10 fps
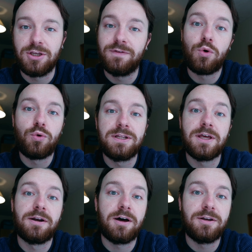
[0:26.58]
so you've already
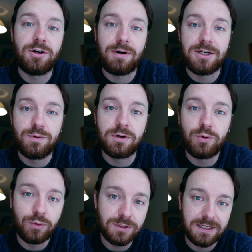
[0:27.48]
done an undergraduate
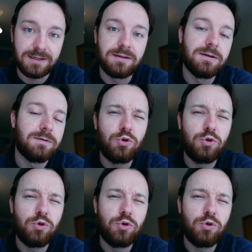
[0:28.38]
course in